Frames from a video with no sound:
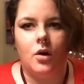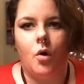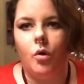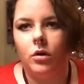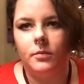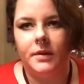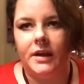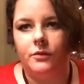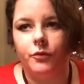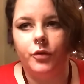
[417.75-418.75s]

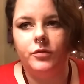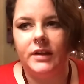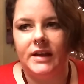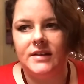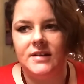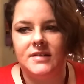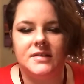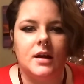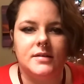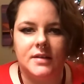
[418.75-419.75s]
horribly and rudely and
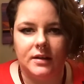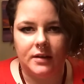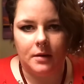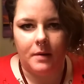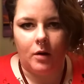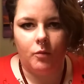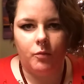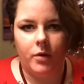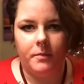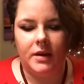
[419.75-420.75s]
disgustingly about
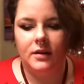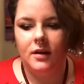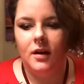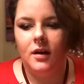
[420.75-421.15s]
women.